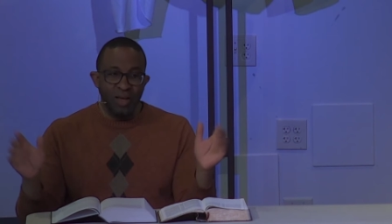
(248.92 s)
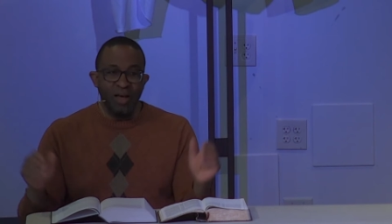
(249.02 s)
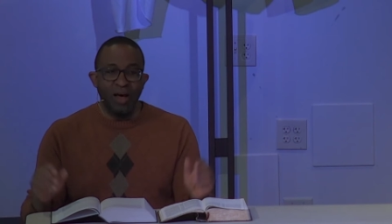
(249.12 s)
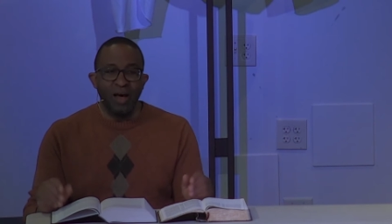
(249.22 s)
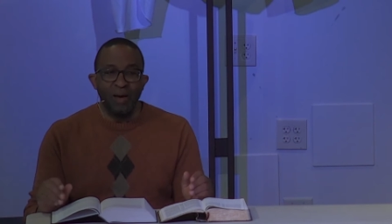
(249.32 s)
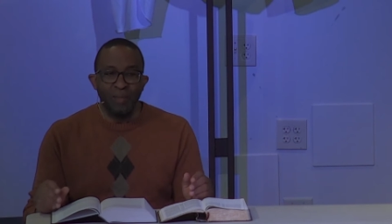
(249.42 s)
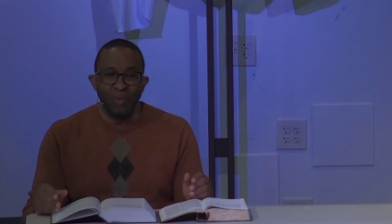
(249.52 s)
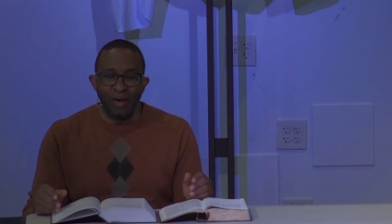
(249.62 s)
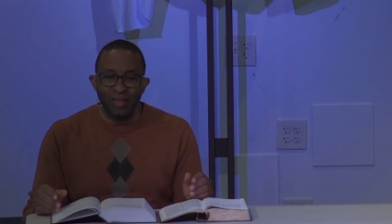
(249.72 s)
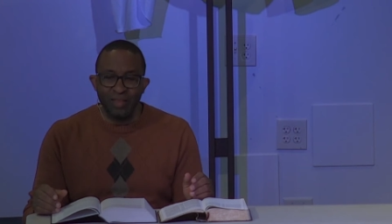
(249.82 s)

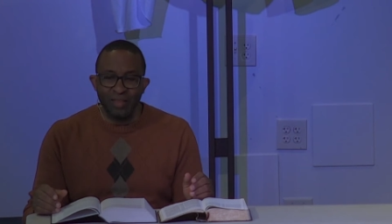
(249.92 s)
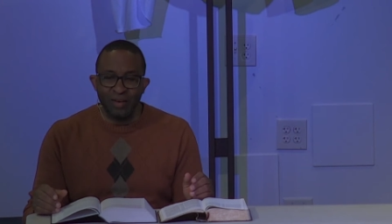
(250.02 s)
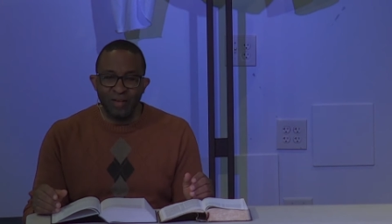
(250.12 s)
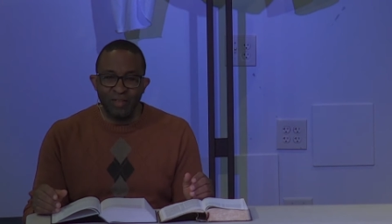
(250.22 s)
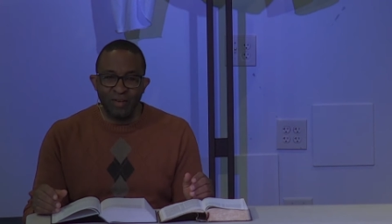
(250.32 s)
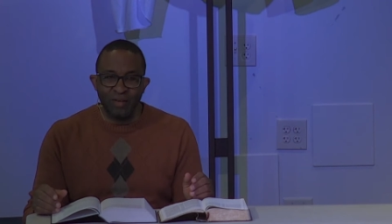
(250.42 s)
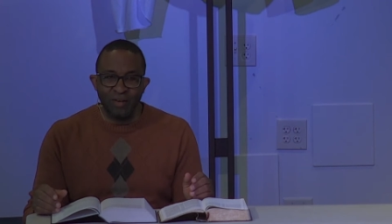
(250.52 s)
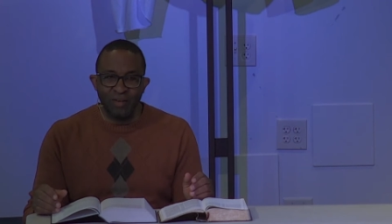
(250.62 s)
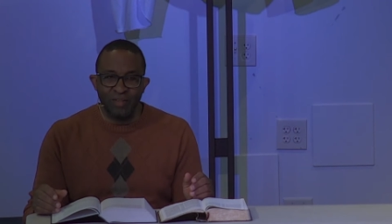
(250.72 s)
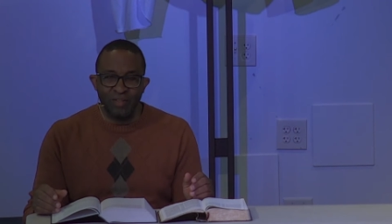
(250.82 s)
But there
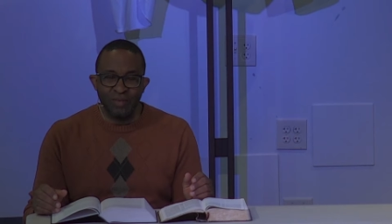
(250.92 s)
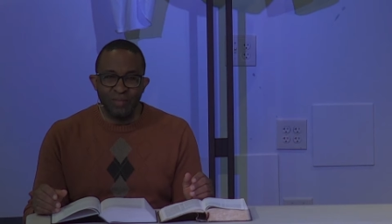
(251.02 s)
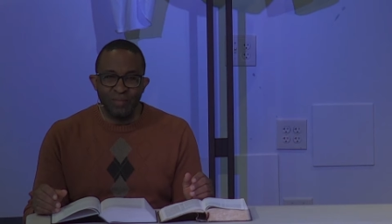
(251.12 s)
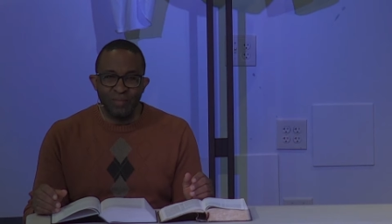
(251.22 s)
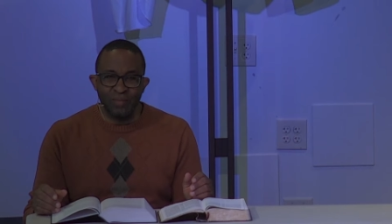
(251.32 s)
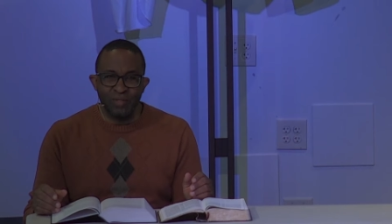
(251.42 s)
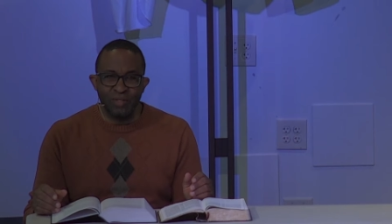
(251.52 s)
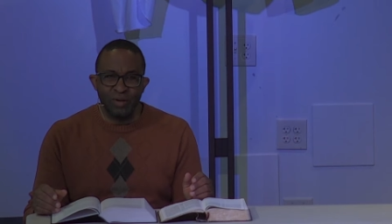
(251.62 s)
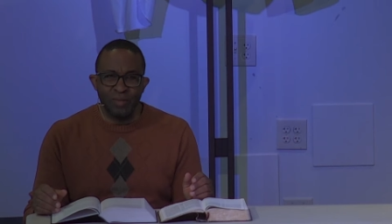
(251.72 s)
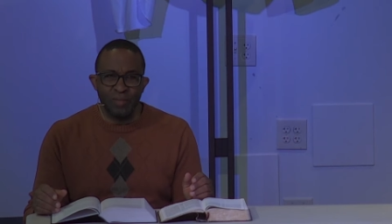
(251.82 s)
is
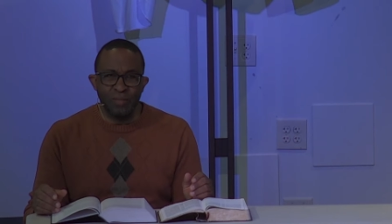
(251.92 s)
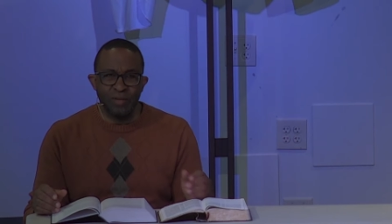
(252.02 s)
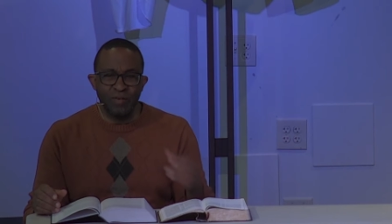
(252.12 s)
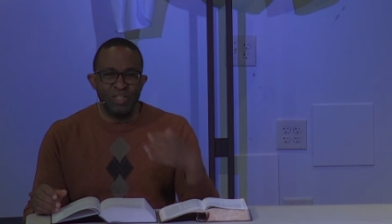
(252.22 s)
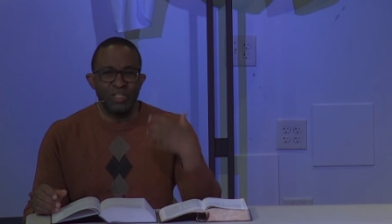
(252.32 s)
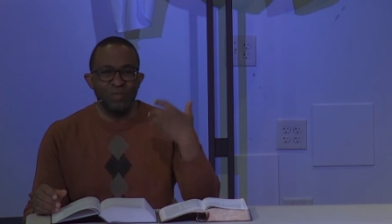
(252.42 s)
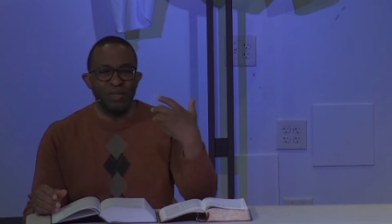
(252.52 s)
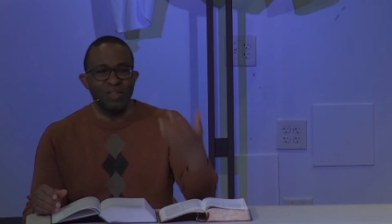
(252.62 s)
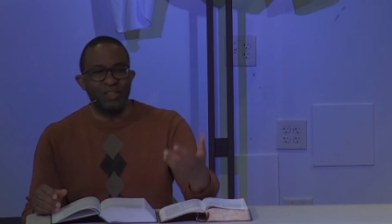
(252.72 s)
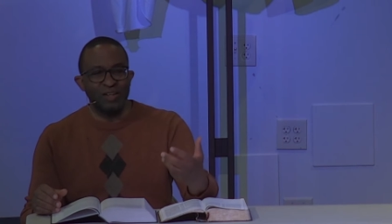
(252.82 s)
some
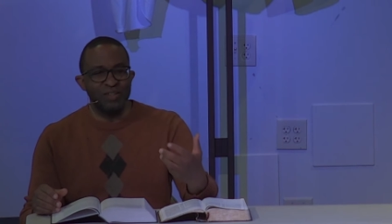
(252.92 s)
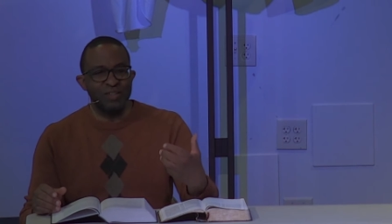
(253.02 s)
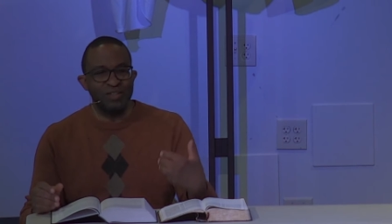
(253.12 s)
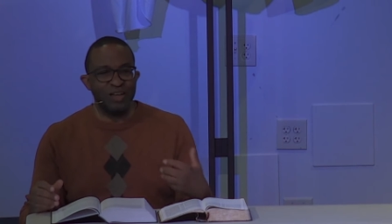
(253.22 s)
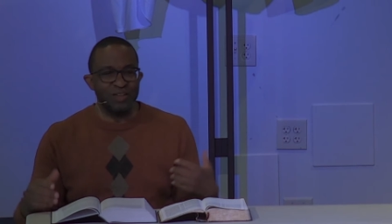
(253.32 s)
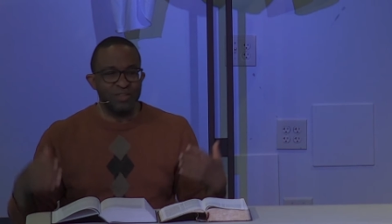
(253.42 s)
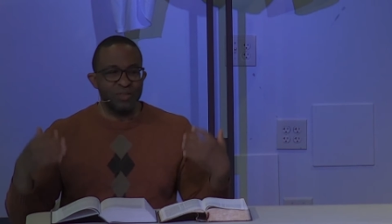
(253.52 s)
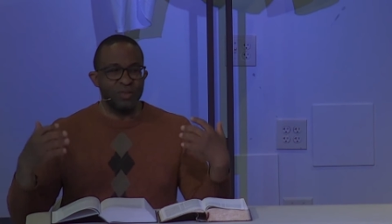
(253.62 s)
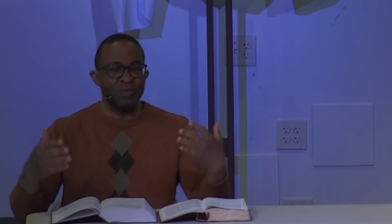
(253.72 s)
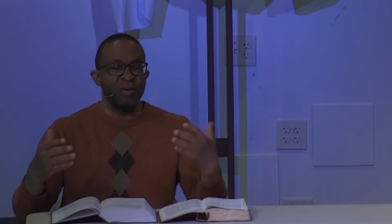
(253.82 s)
consensus as
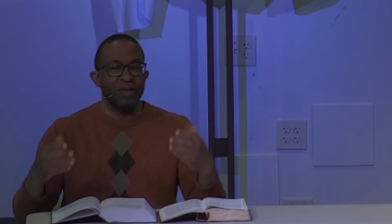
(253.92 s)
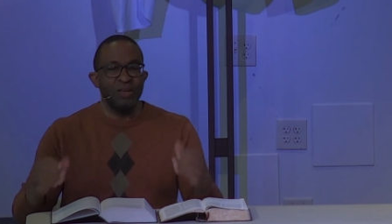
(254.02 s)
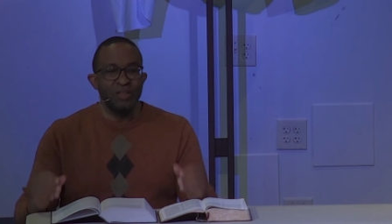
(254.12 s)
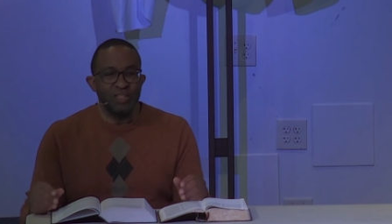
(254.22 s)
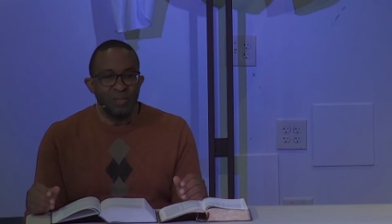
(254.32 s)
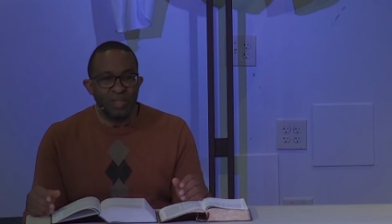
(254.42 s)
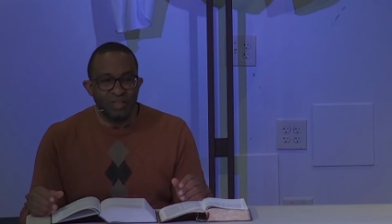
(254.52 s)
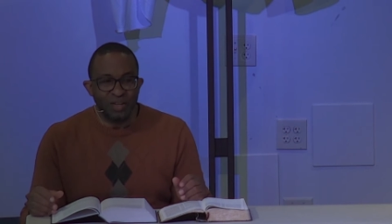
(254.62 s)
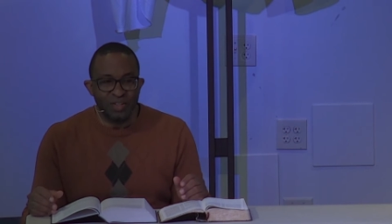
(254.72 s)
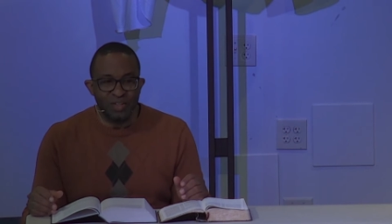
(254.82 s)
to some of
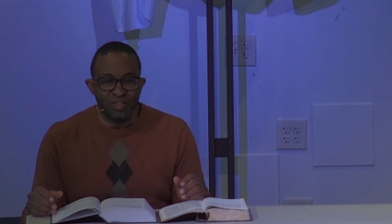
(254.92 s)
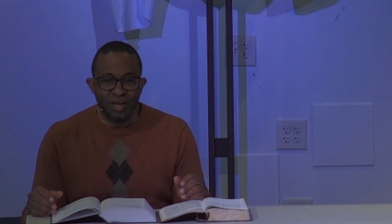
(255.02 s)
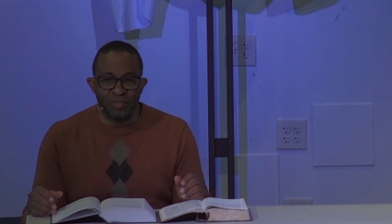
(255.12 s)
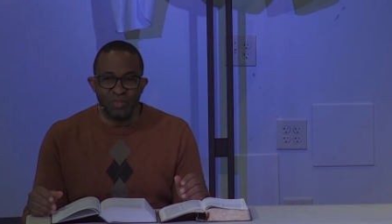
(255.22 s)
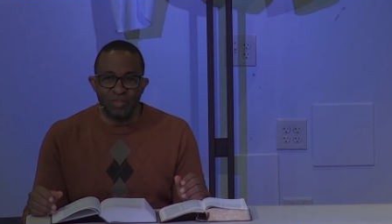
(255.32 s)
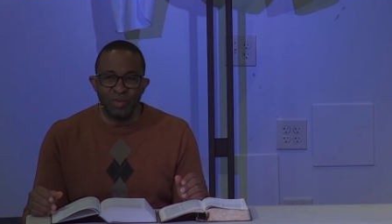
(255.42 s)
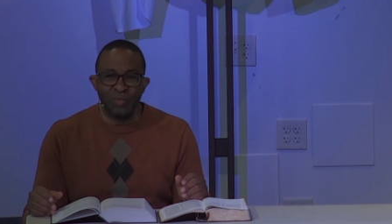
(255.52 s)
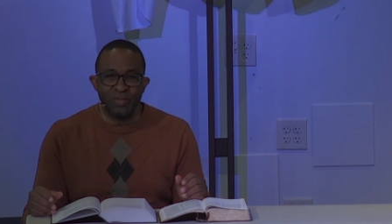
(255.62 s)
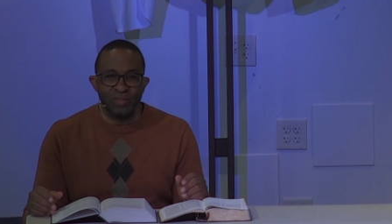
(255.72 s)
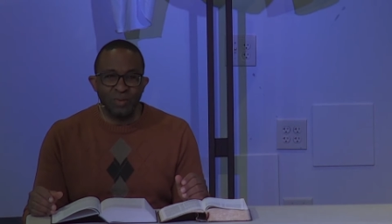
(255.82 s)
the things that James is
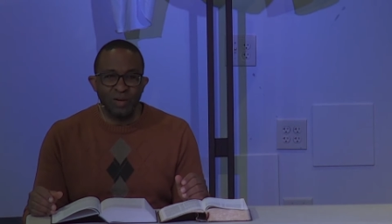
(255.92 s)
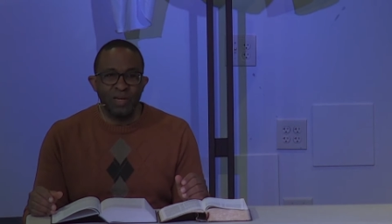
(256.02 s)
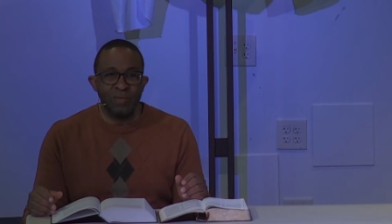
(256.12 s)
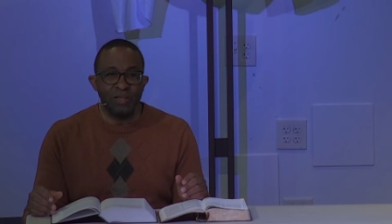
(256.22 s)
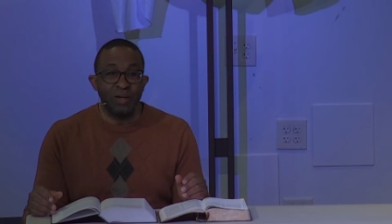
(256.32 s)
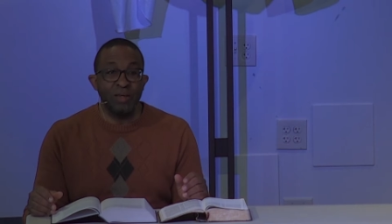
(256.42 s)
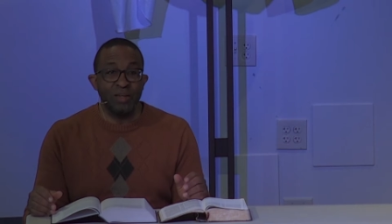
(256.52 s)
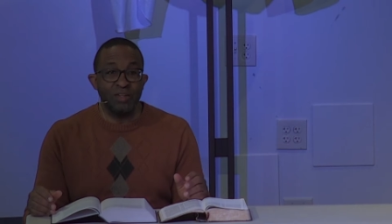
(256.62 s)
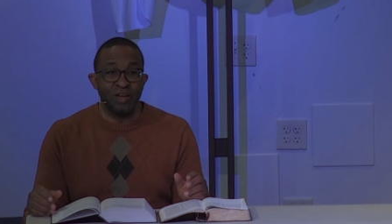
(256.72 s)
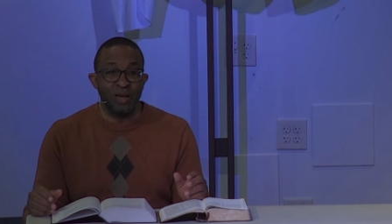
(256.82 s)
doing. So we're going to be
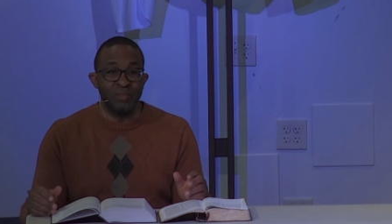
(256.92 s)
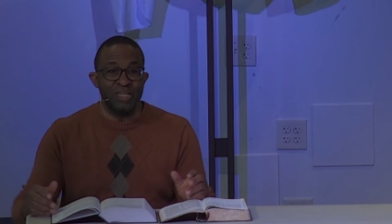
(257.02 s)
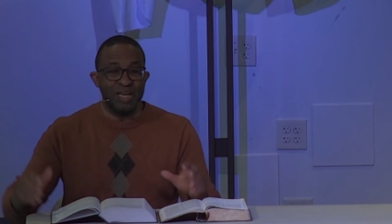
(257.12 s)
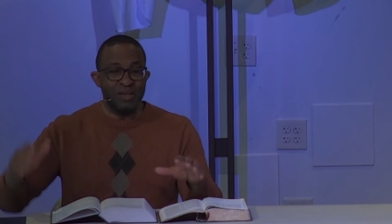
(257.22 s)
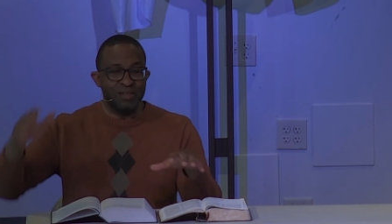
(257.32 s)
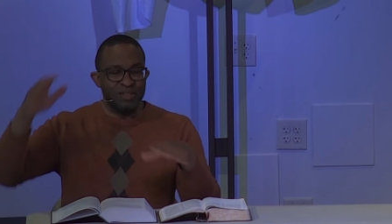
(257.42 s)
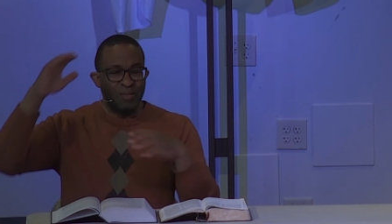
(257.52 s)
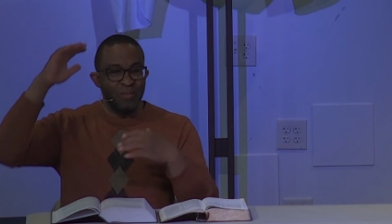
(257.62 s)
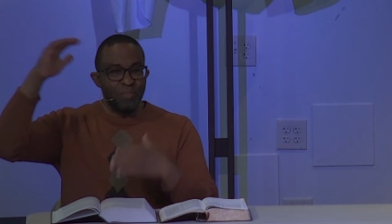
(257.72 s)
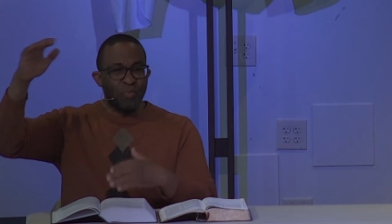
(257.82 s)
looking at James in
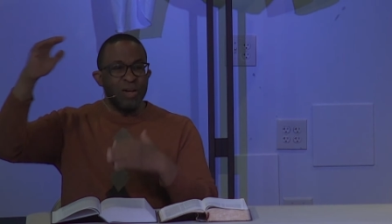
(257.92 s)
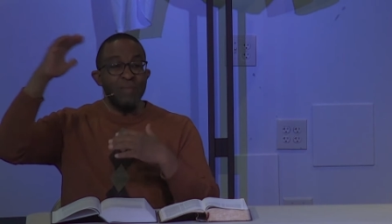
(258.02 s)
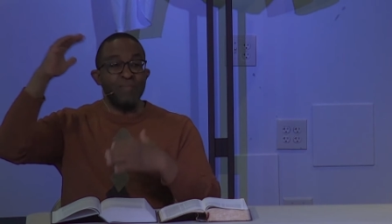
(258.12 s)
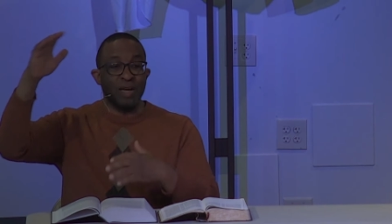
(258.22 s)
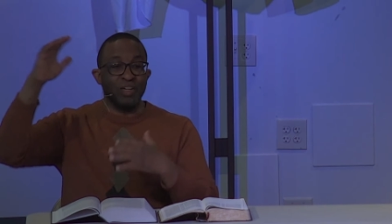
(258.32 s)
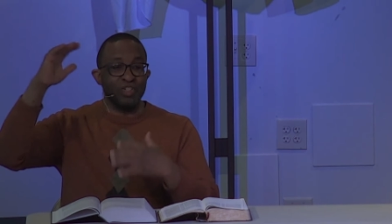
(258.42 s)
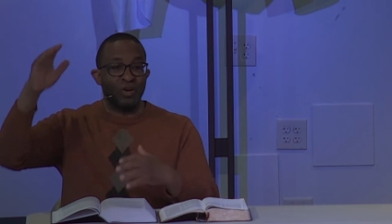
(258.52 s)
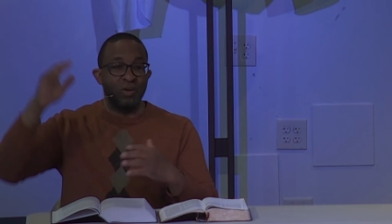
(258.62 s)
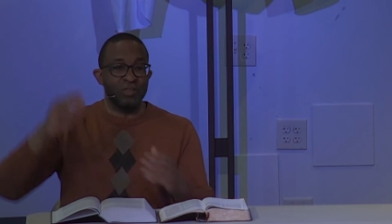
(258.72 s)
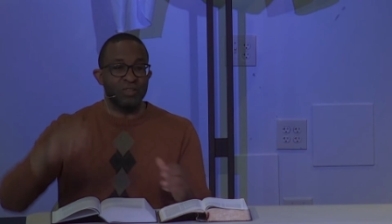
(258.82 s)
some pretty big
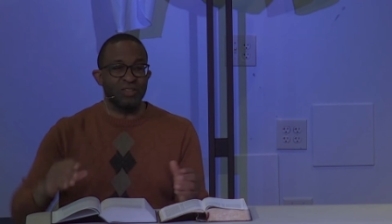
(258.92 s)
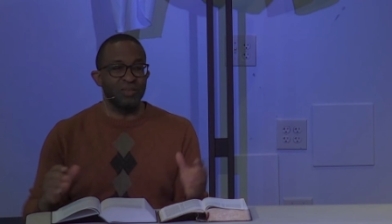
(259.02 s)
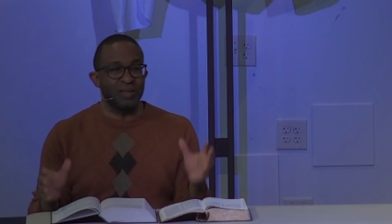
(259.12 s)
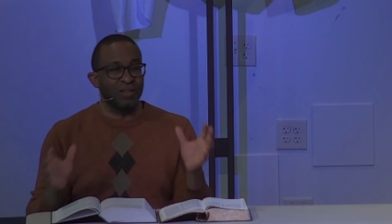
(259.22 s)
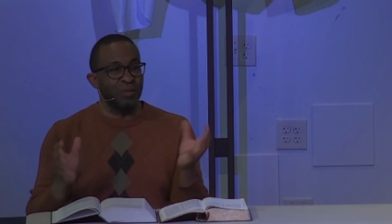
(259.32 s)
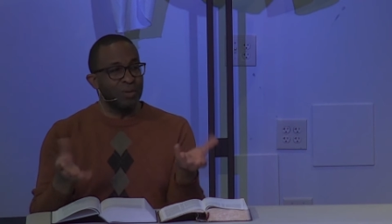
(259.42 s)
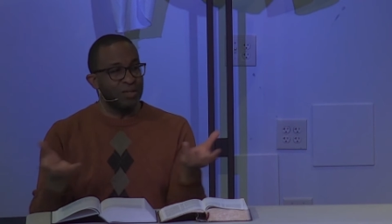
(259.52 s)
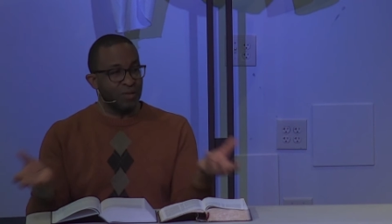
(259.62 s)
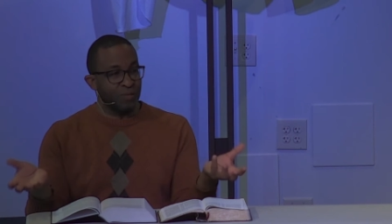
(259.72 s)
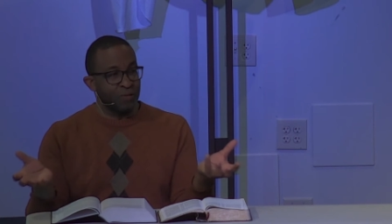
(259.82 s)
chunks. It's going to be a little
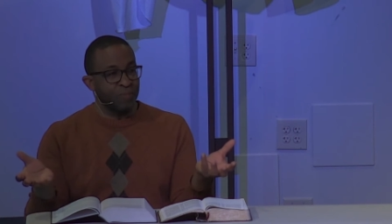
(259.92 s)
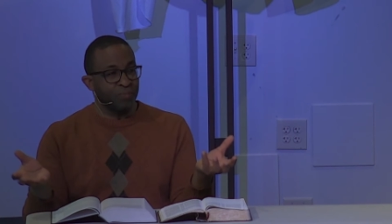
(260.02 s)
bit different